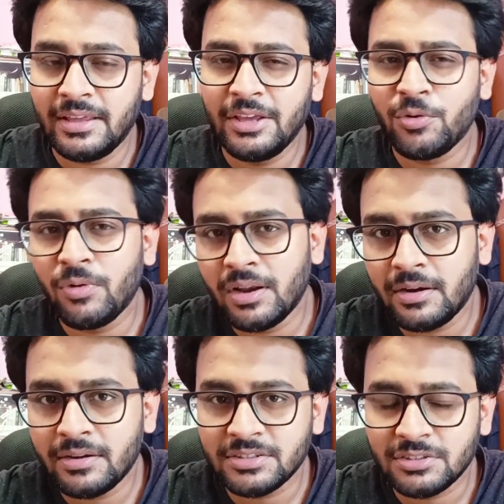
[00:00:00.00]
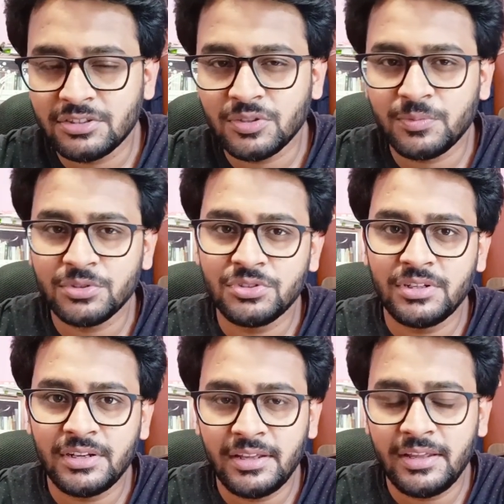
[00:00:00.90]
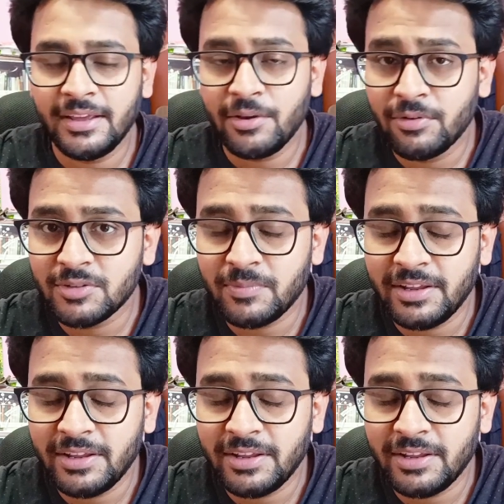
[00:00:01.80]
equal research opportunity, equal,